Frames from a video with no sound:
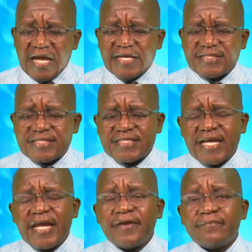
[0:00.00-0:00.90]
It
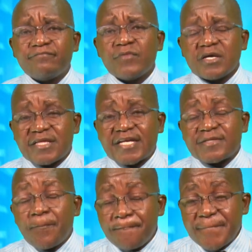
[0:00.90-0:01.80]
is Him
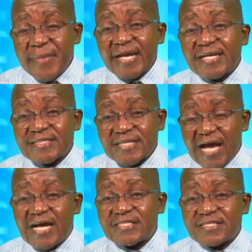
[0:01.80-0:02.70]
that makes
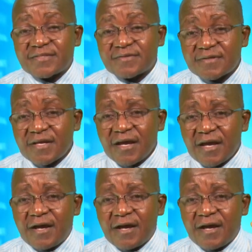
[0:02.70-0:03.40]
us